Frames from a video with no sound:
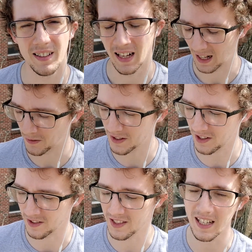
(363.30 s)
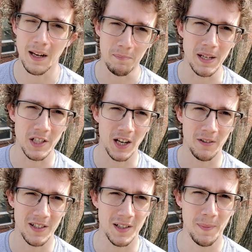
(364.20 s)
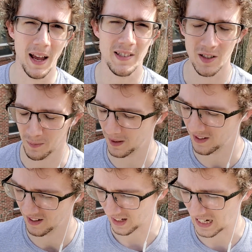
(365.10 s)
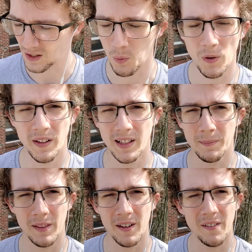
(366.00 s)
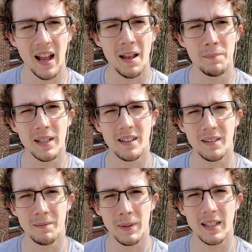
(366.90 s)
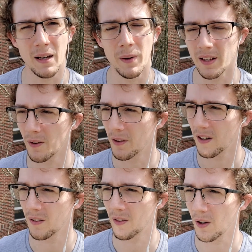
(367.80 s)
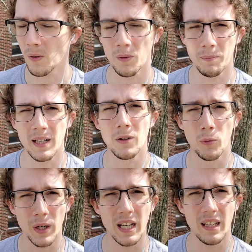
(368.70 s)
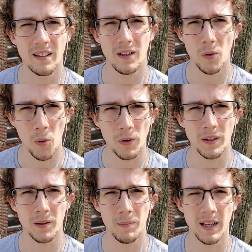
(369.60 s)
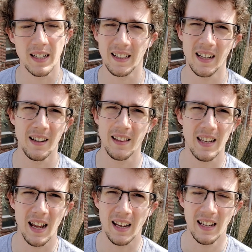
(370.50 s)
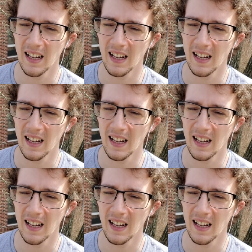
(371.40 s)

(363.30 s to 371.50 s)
I know this doesn't say be generous in the passage, but he's warning them that they're not being that way. You know, they're being greedy. They're hoarding their money, and at the end of the day,